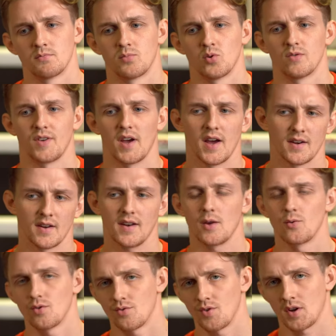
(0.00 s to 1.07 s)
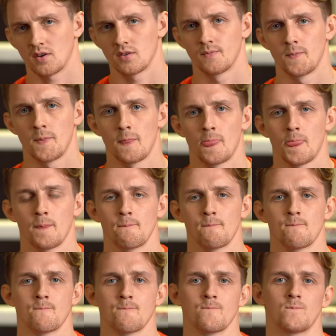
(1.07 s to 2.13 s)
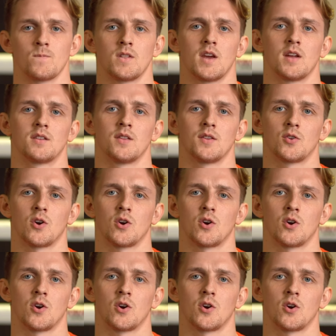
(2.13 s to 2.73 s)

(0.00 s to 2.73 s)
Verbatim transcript: both in and out the ring. Get to the